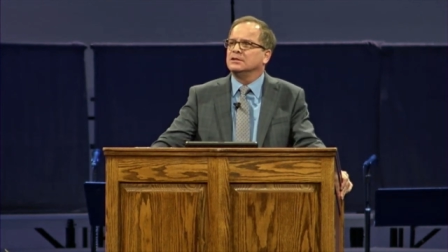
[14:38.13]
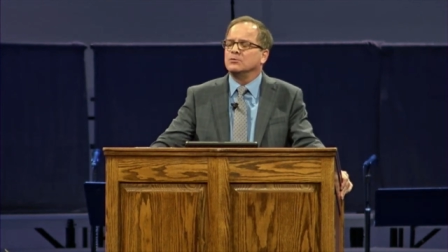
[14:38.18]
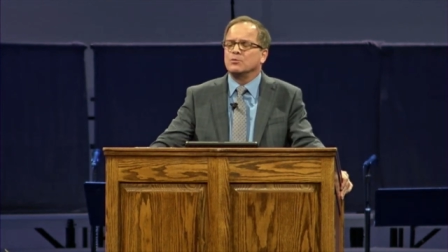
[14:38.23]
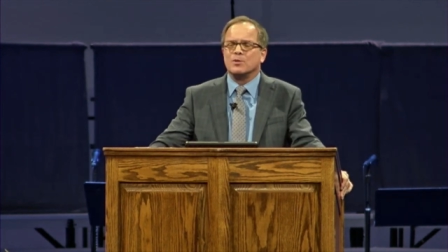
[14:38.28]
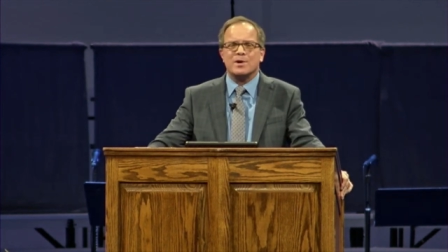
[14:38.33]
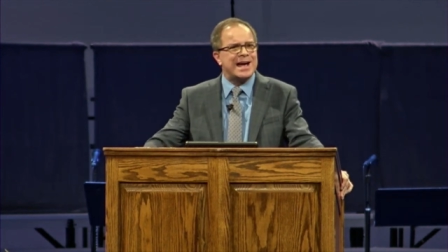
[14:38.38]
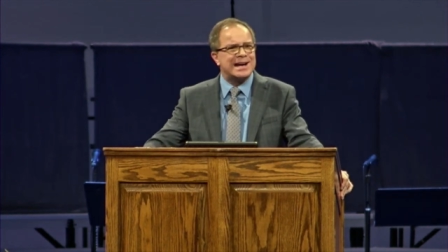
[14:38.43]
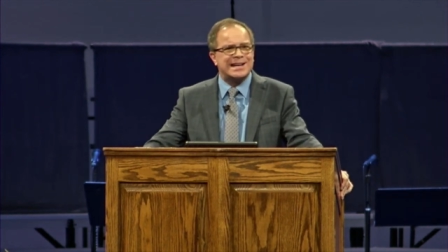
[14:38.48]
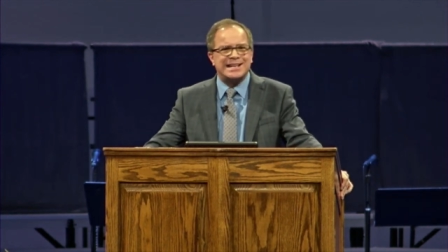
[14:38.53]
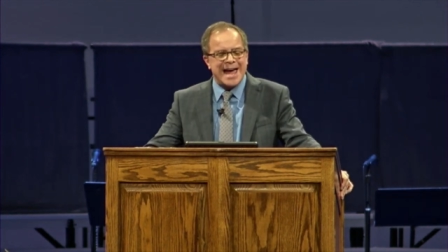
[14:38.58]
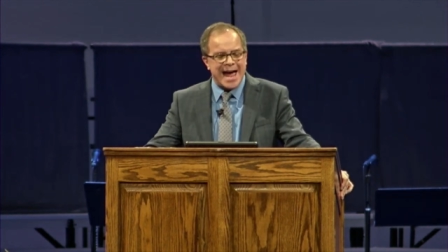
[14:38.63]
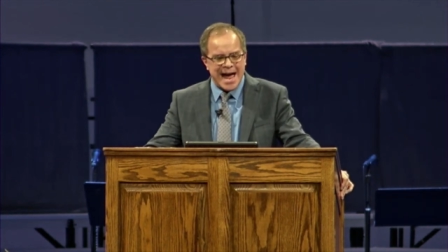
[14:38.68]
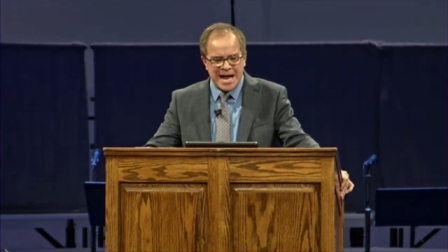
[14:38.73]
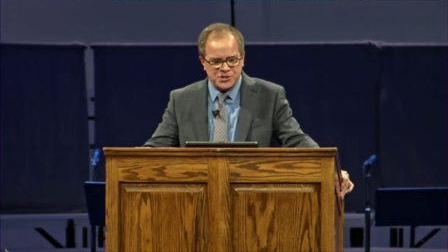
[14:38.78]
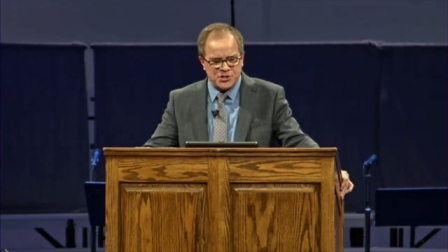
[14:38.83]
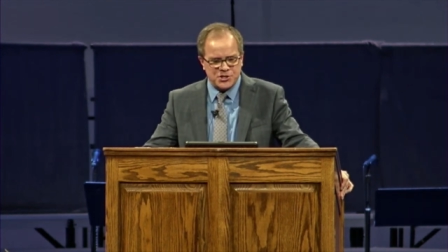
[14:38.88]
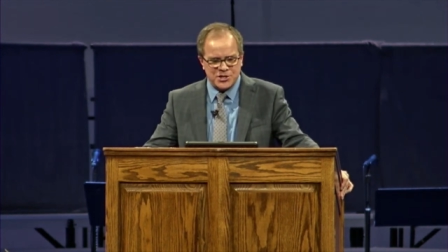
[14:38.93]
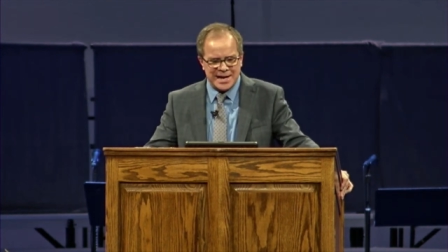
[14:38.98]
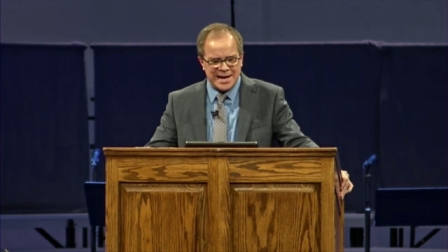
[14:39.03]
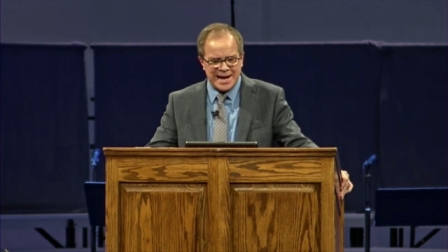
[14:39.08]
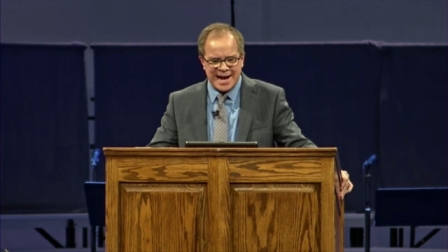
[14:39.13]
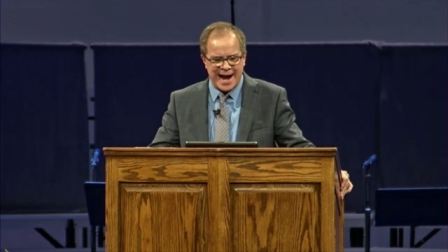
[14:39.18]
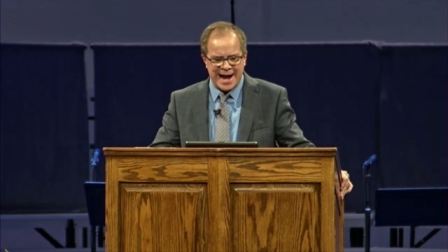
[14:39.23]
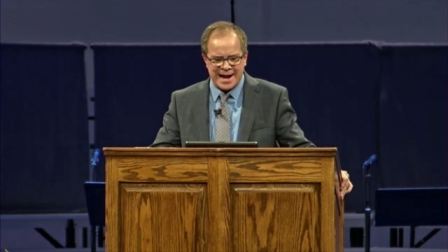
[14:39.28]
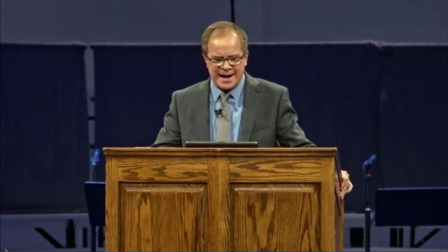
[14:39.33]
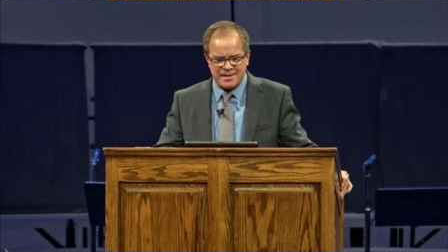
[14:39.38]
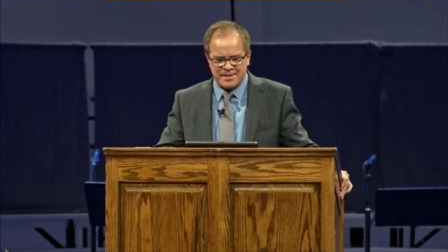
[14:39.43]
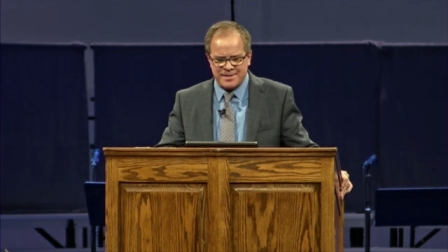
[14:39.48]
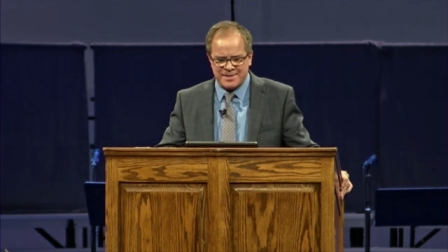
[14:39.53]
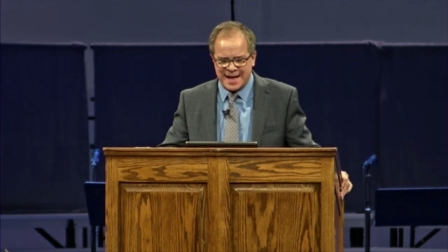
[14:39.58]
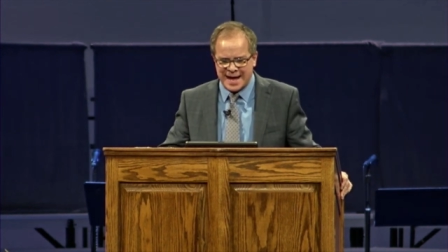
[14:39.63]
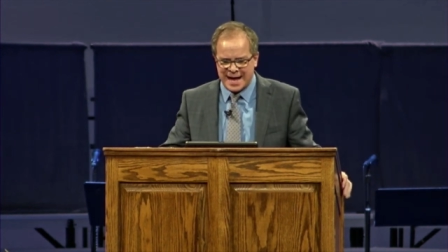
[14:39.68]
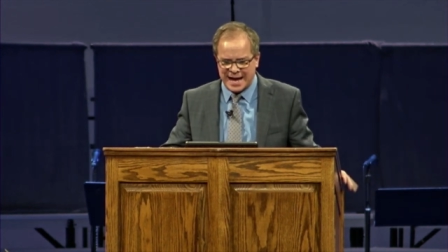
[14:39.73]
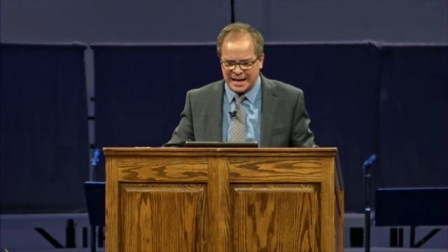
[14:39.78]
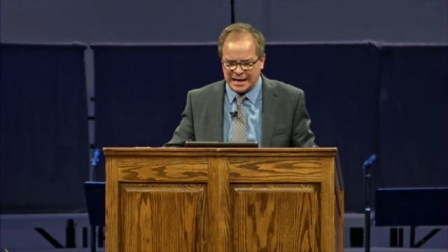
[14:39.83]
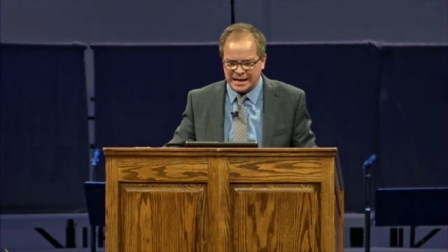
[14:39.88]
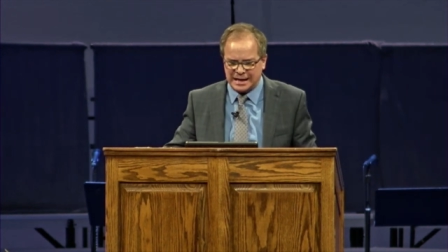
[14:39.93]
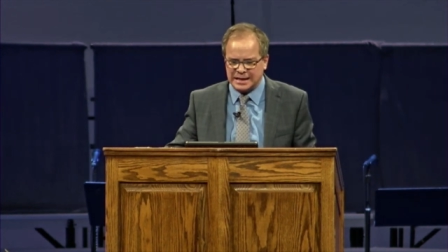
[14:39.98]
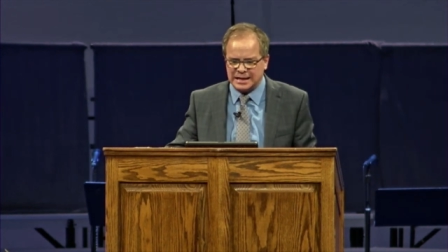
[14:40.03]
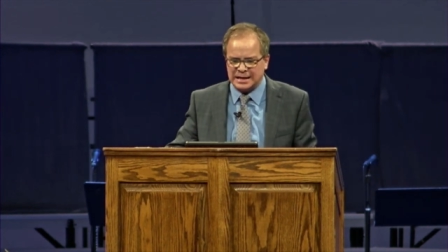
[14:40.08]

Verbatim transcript: We're not catching anything.